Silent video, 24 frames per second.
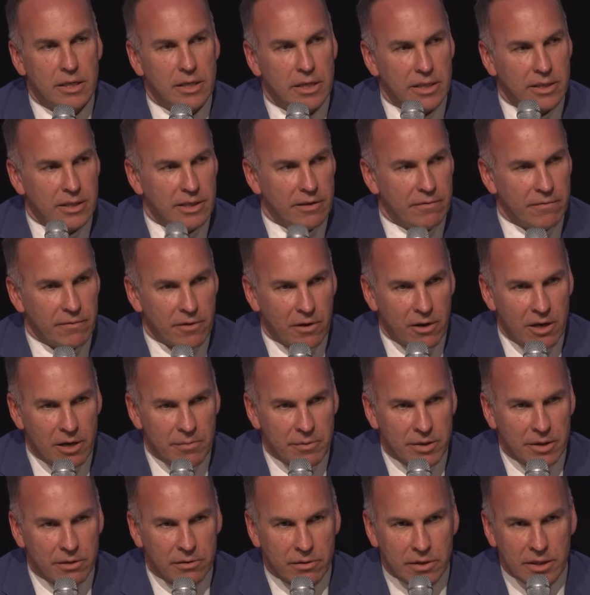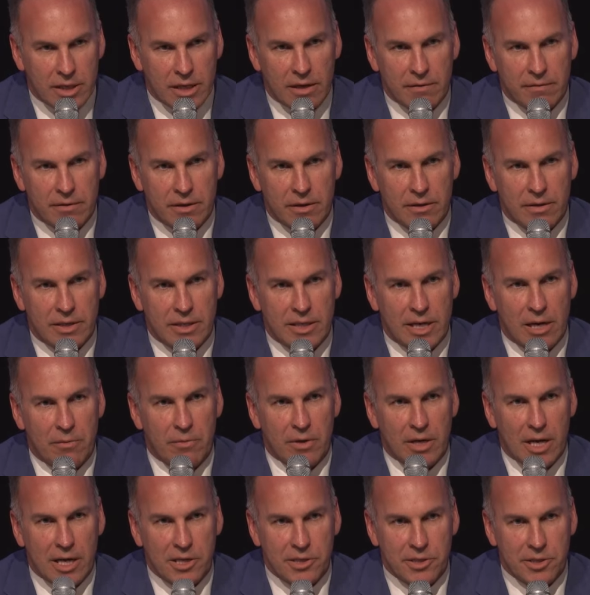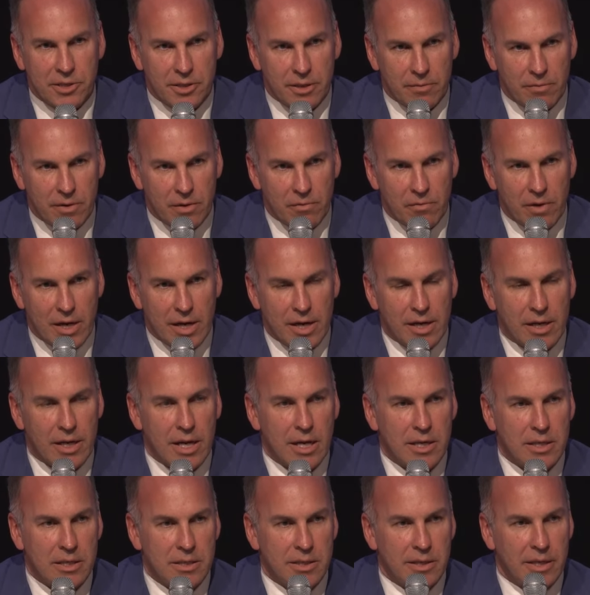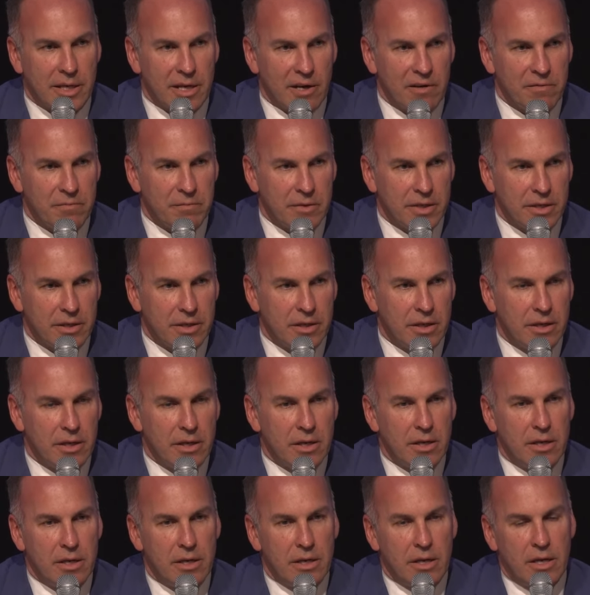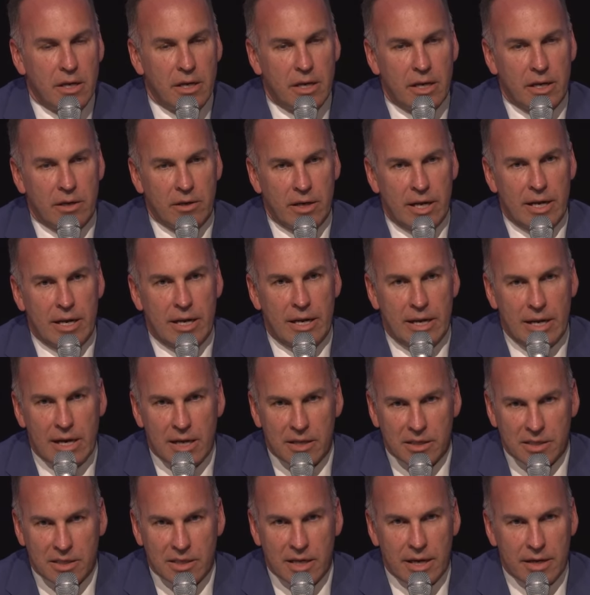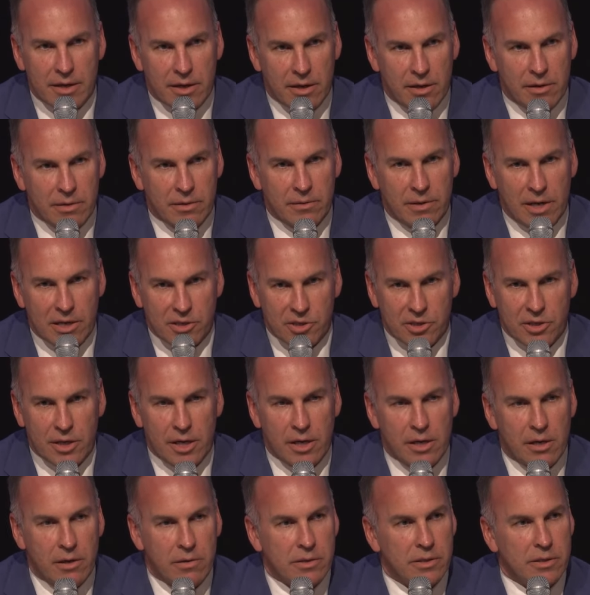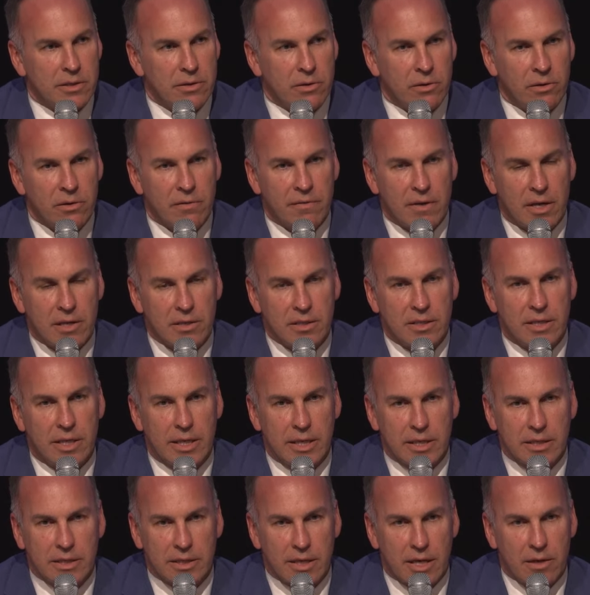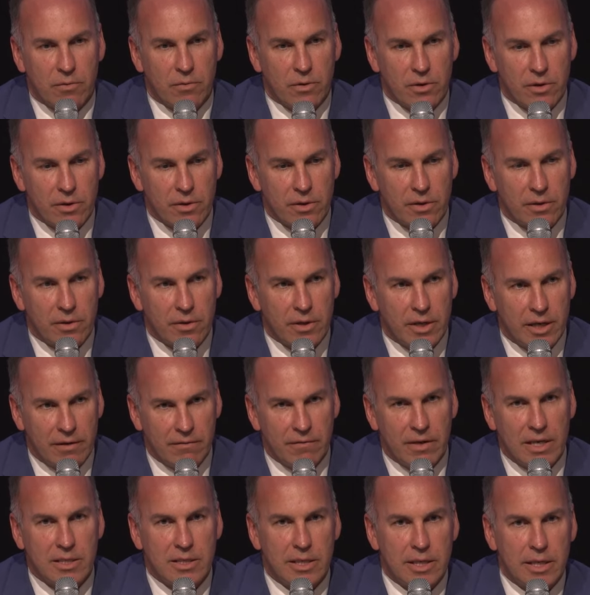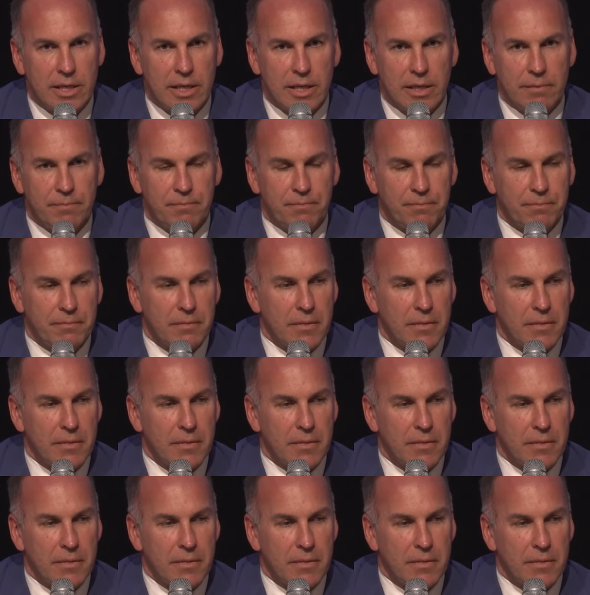Is the environment looked after? Is our relationship with regulators and the government and any other stakeholder, our shareholders? All of those things are worth investing in.